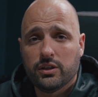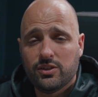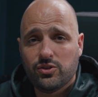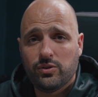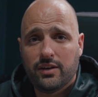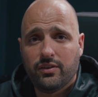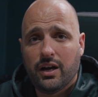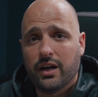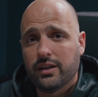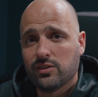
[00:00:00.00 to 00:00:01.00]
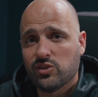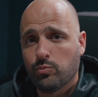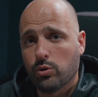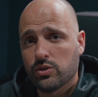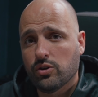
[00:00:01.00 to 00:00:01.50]
Unless you have a high-end
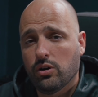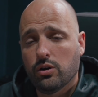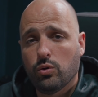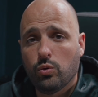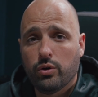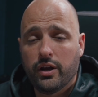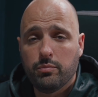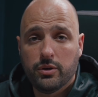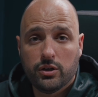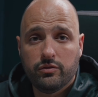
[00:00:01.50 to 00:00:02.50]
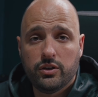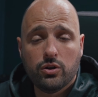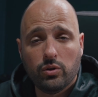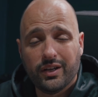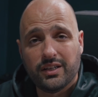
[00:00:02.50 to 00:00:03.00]
sports car or a bigger
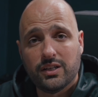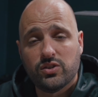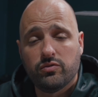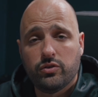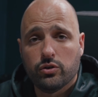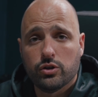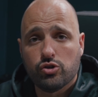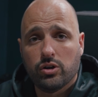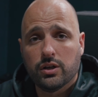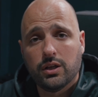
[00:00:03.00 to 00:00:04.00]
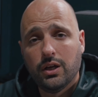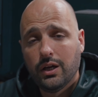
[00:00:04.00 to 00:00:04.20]
vehicle like an SUV or a truck,